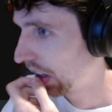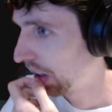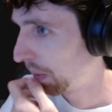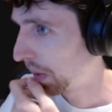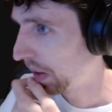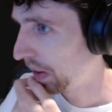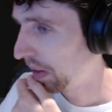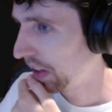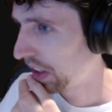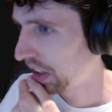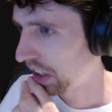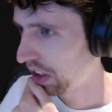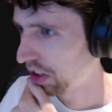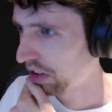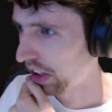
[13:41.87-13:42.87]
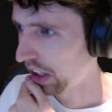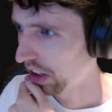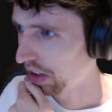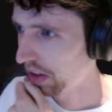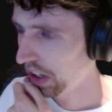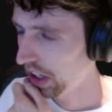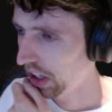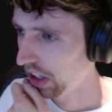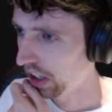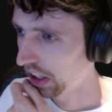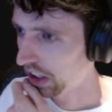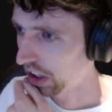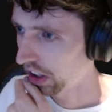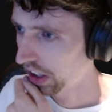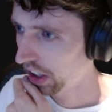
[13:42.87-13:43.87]
It probably makes sense for that to be
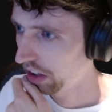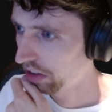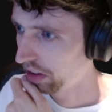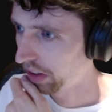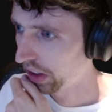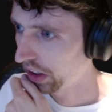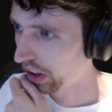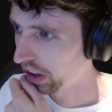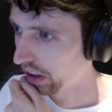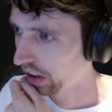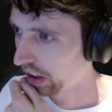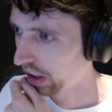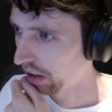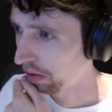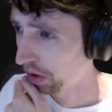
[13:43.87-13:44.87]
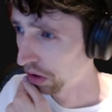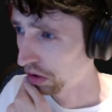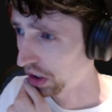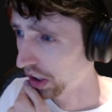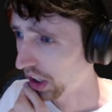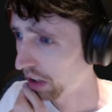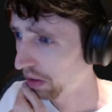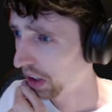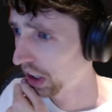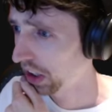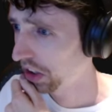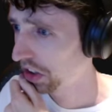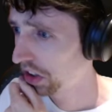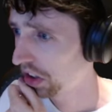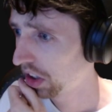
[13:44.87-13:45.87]
like Arcane Familiar and Improved Arcane
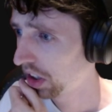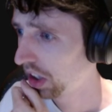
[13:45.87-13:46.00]
Barrage.